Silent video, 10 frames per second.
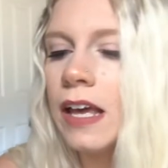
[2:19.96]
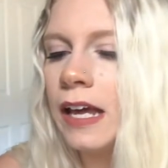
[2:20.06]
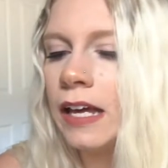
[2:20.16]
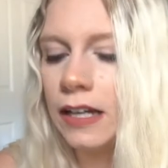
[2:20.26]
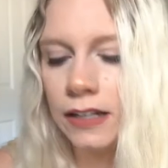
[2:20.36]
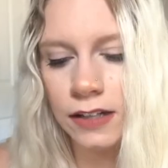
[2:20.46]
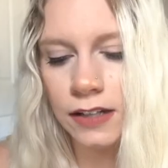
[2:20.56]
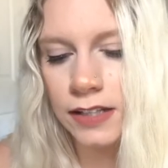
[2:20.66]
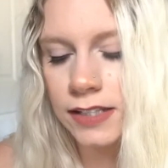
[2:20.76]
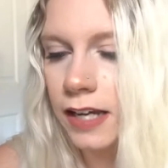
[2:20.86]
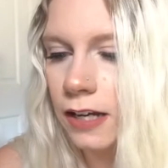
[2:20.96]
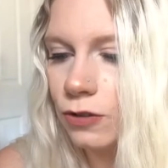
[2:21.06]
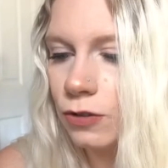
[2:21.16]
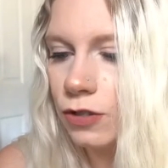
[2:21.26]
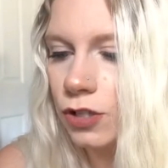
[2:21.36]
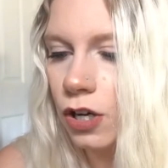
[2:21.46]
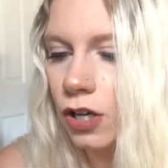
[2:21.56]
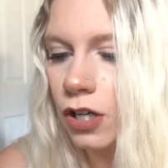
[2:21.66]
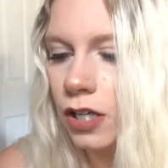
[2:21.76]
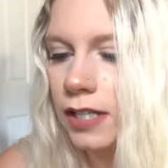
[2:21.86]
And these candles
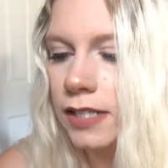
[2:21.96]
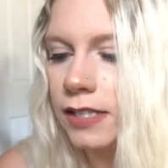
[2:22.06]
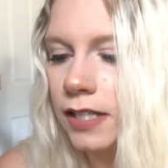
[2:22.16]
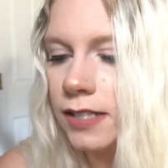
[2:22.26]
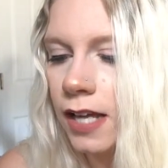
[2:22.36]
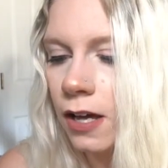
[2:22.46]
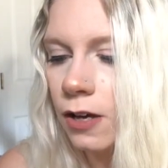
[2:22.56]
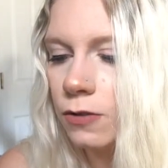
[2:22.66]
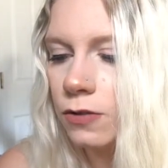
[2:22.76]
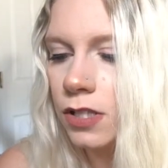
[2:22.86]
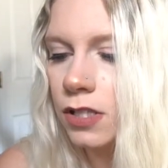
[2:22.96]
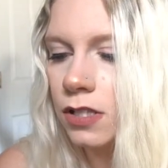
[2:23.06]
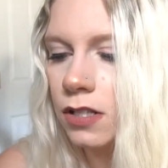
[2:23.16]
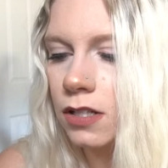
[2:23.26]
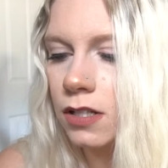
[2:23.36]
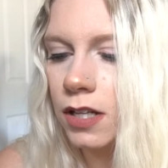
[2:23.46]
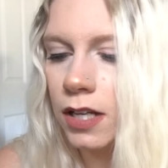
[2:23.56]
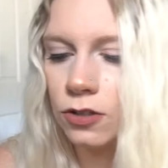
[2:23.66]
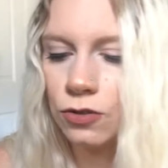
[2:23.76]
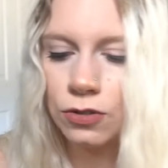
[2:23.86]
are 6-ounce
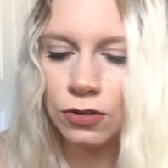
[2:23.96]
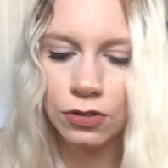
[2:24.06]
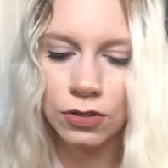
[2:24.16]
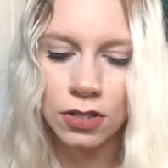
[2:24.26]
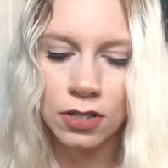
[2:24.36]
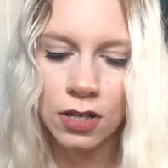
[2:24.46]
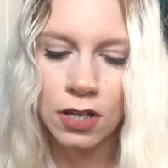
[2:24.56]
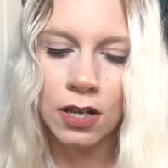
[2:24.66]
candles,